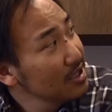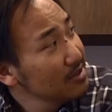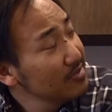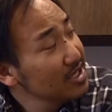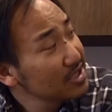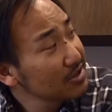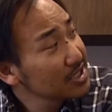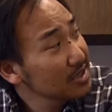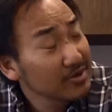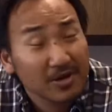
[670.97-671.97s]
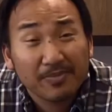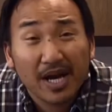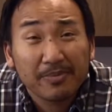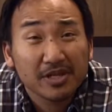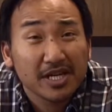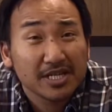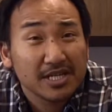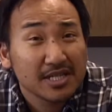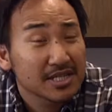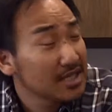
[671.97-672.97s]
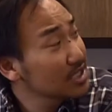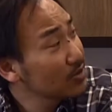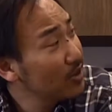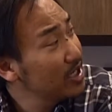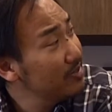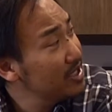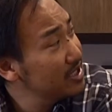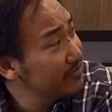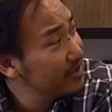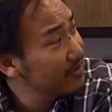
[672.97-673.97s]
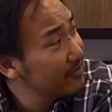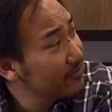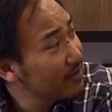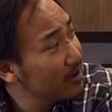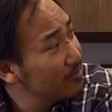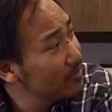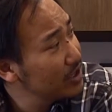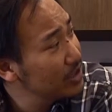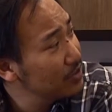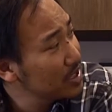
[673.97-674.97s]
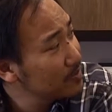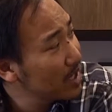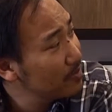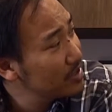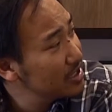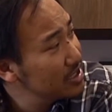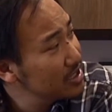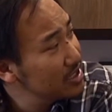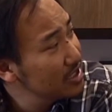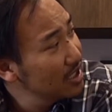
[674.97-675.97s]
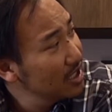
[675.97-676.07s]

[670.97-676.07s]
Minnesota's immigrant population is quite a bit different from the U.S. population.